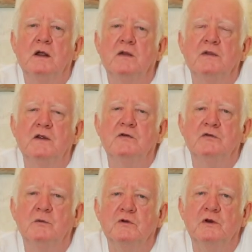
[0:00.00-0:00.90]
I think it's
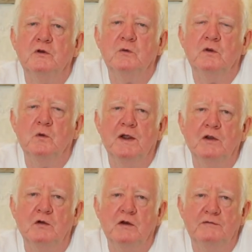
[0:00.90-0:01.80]
someone to do with the way
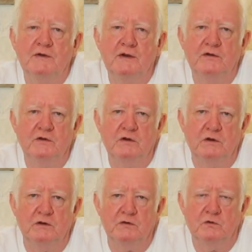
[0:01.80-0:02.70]
your living is
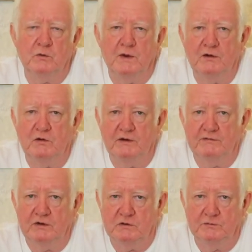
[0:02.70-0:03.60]
earned, or the way your
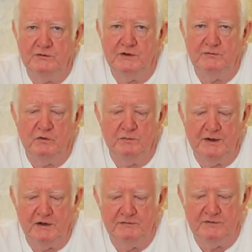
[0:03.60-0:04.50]
living comes in if you're on
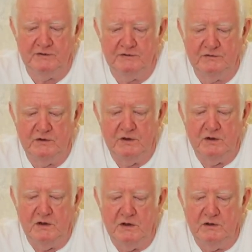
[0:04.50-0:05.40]
benefits.
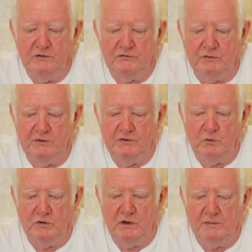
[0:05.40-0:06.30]
Somebody's
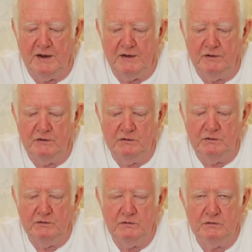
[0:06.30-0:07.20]
worried about you,
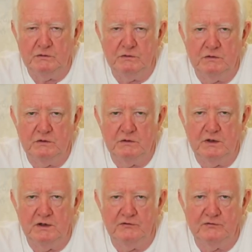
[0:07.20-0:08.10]

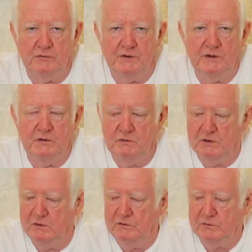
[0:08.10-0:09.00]
and it's somebody who
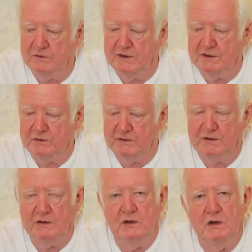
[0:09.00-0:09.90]
knows what they're
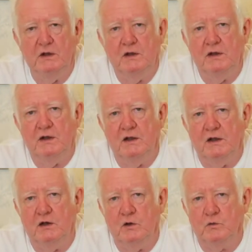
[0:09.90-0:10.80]
doing
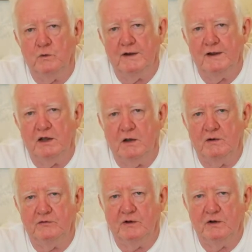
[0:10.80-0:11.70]
and knows where they're
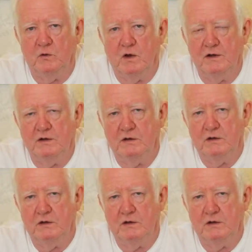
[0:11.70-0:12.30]
going. So they're quite